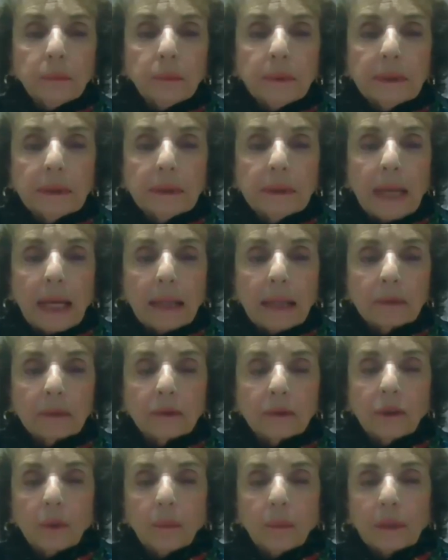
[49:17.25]
it was
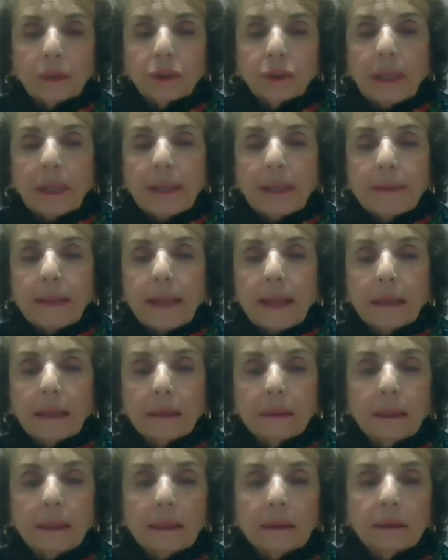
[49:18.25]
not so much like that
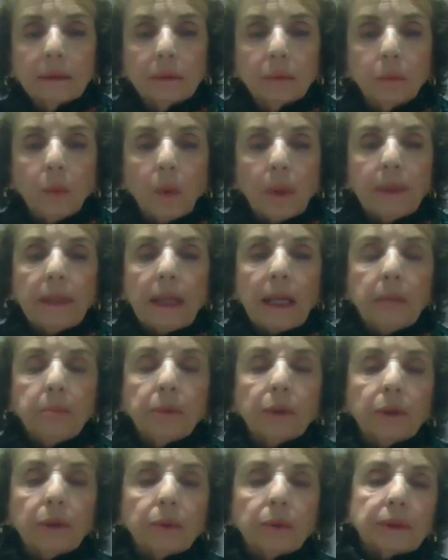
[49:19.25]
unless one
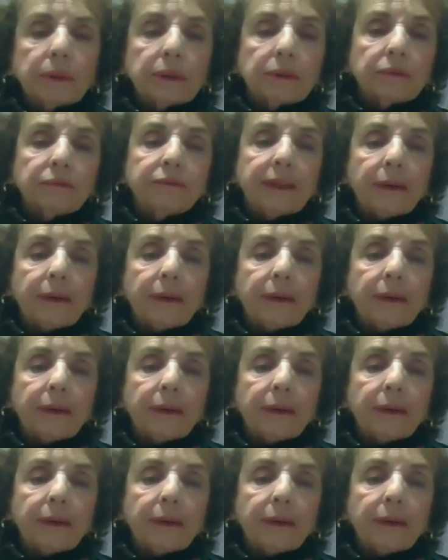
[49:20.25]
neighborhood was